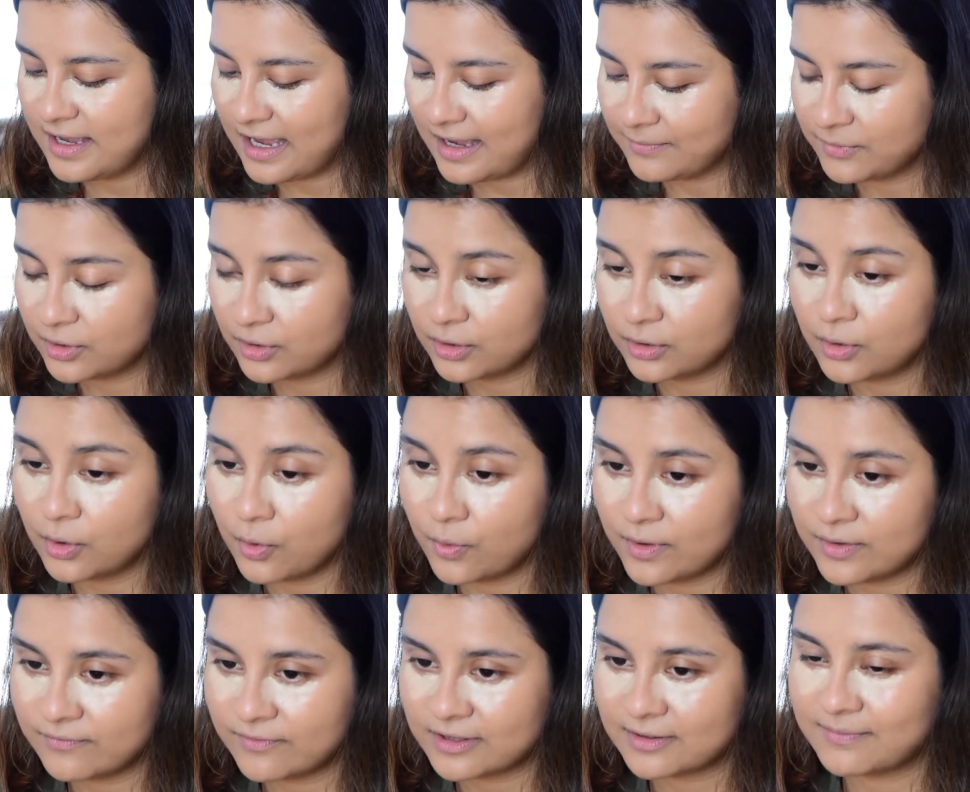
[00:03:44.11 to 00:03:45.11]
I'm going to go
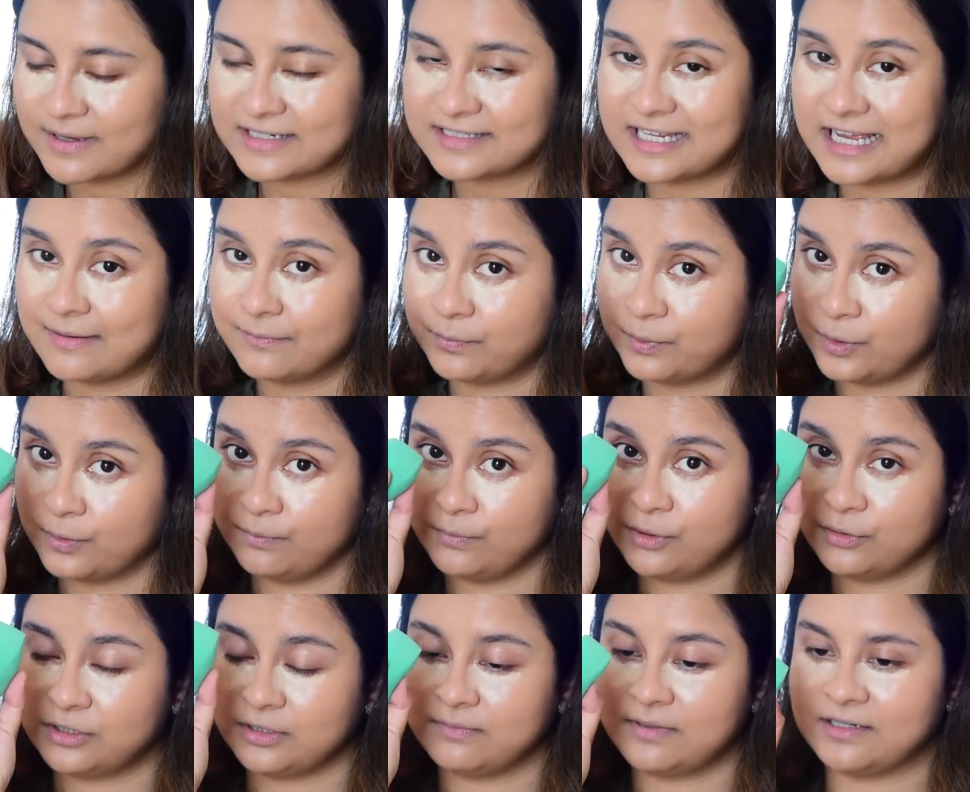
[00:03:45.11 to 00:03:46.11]
in with my damp
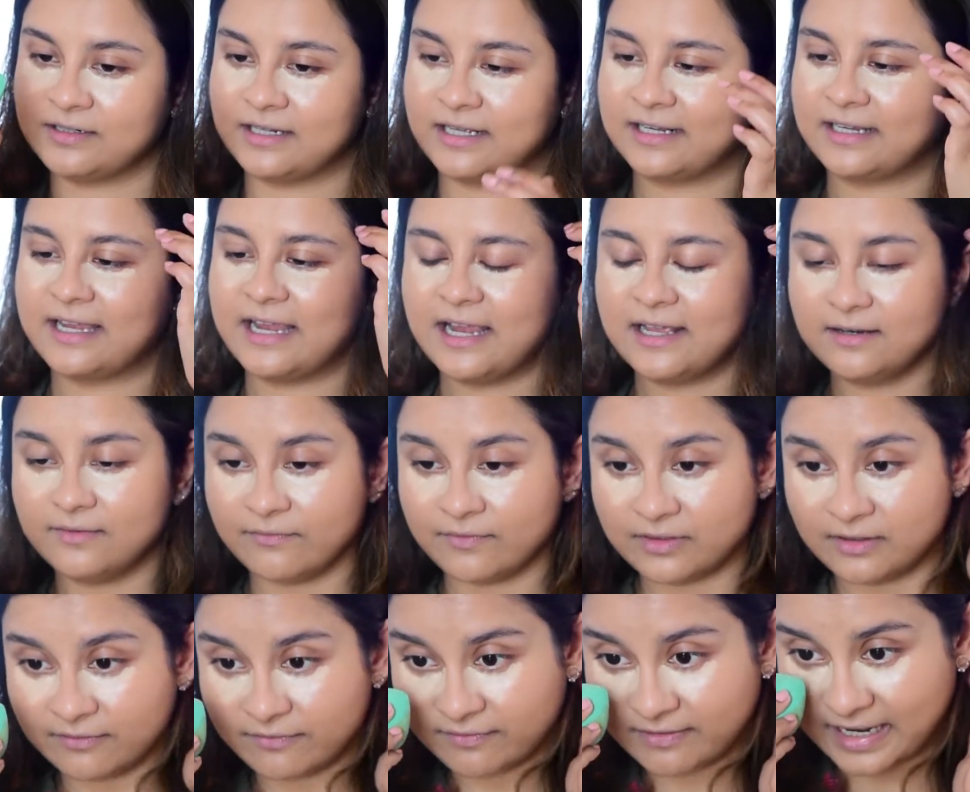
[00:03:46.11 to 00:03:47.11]
beauty blender again with
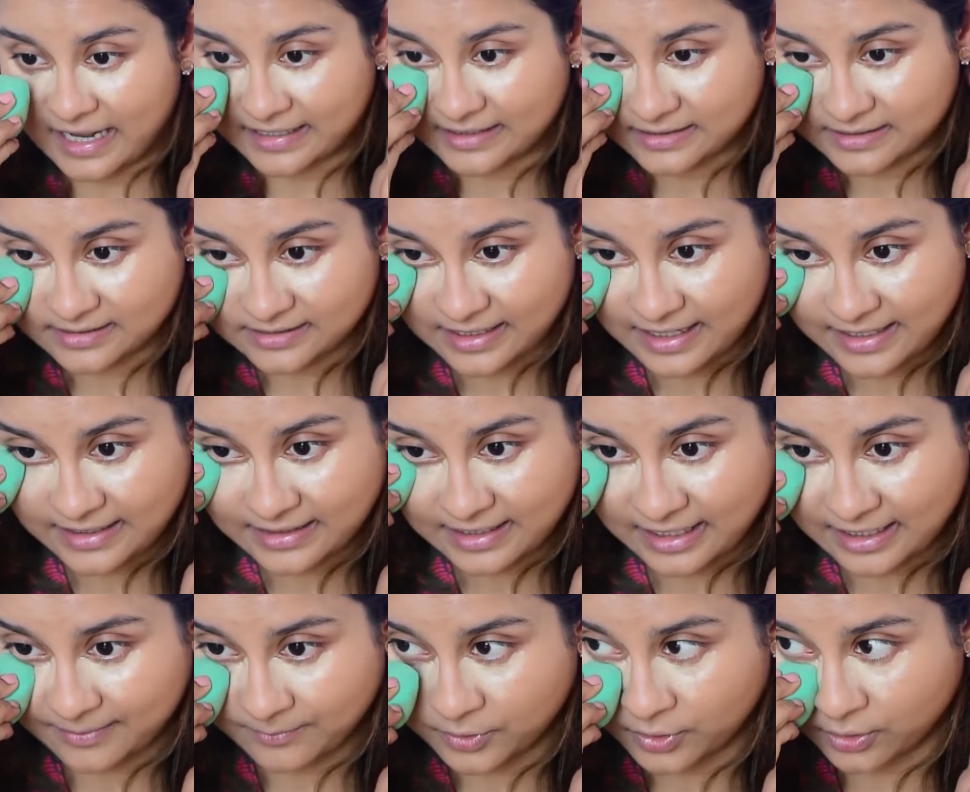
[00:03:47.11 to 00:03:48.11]
the flat side
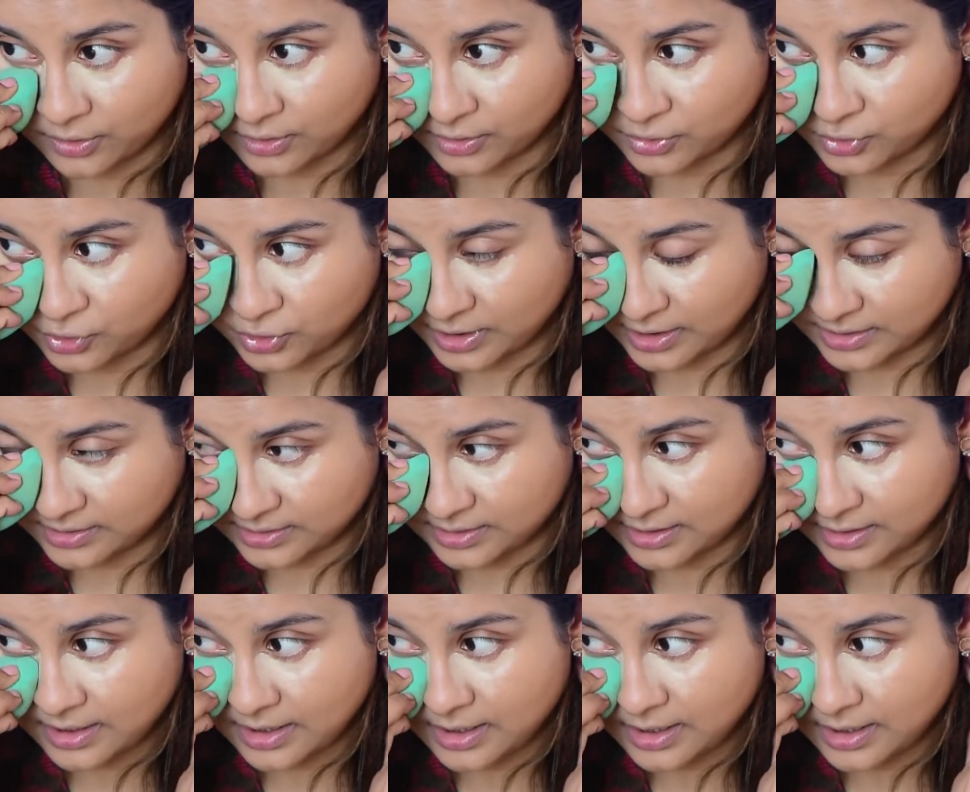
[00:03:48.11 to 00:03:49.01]
and I'm going to just